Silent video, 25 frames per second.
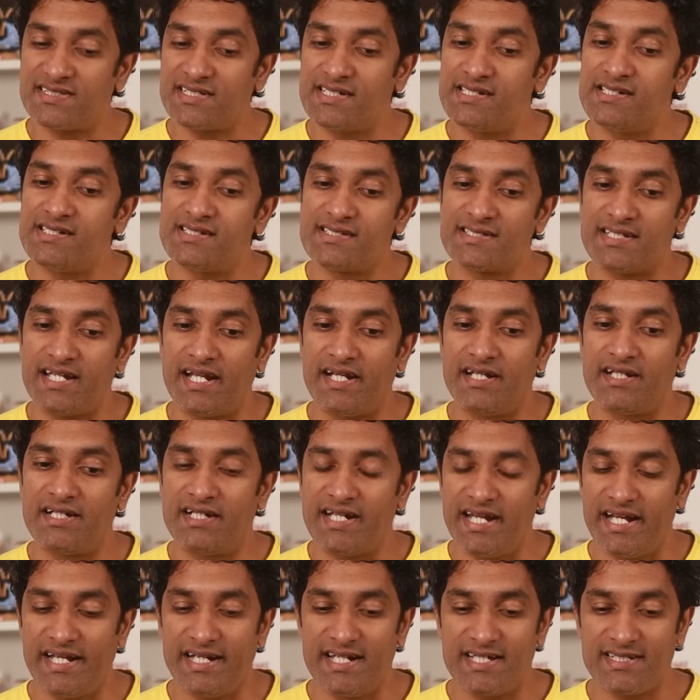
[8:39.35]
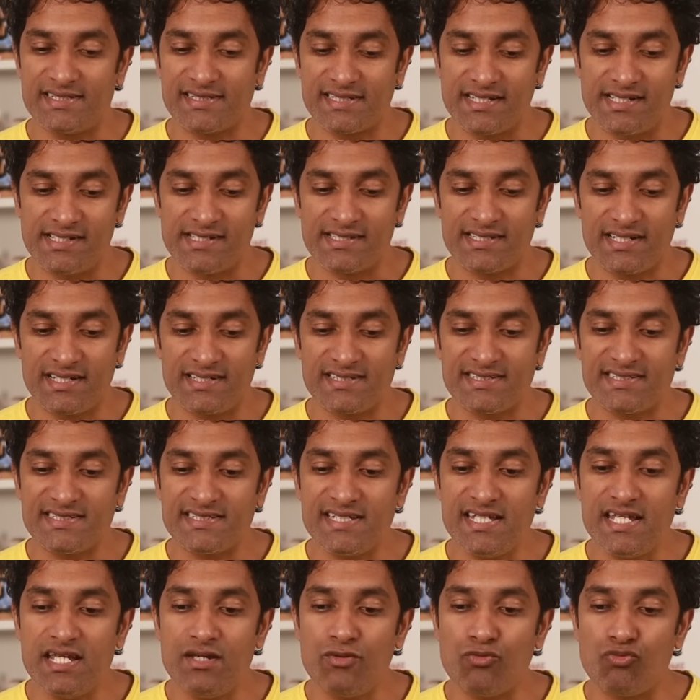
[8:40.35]
skills and data skills and
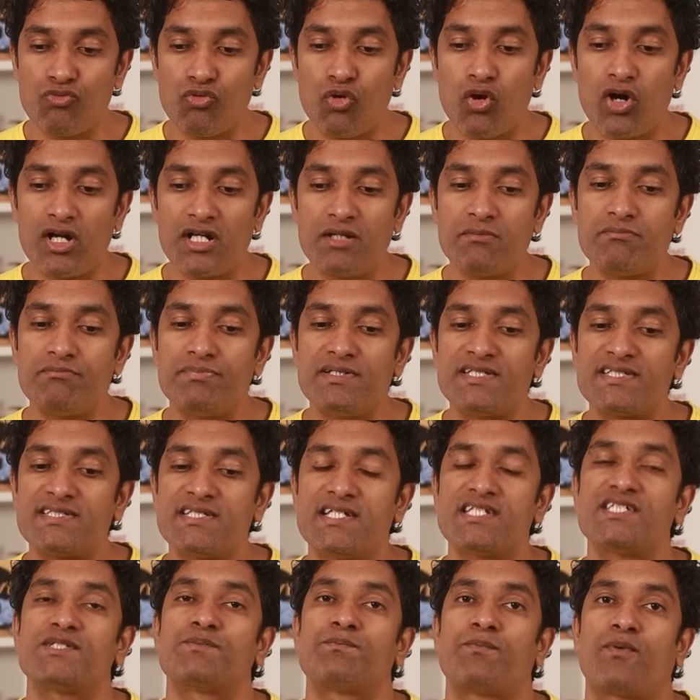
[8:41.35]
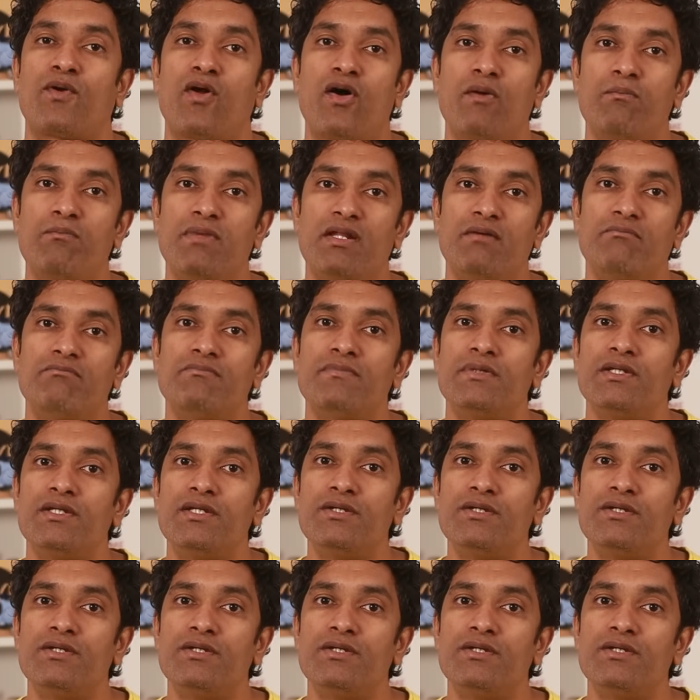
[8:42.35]
see what business problem